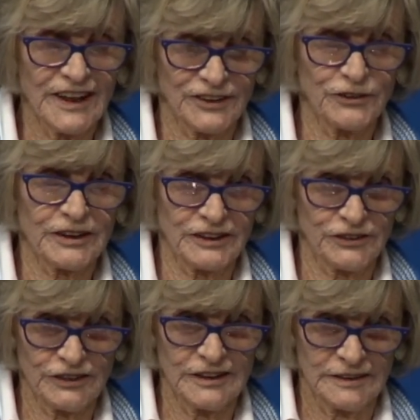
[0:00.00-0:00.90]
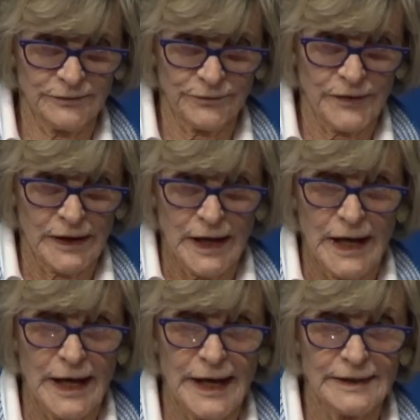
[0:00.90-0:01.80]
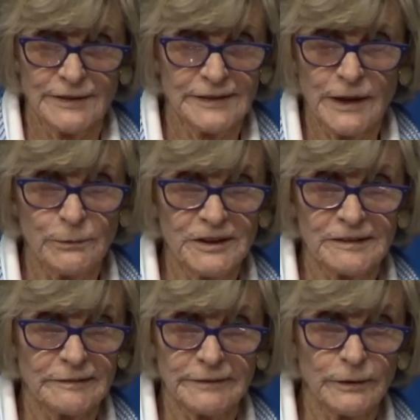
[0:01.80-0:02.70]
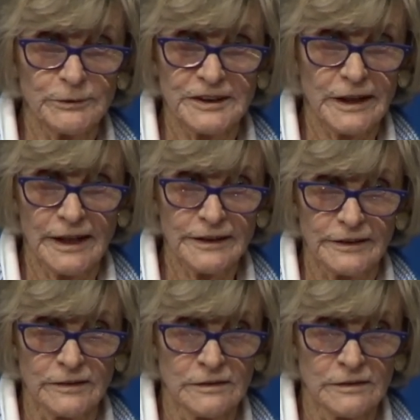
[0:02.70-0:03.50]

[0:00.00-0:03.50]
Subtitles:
So I had to say trick or treat. And nobody got her.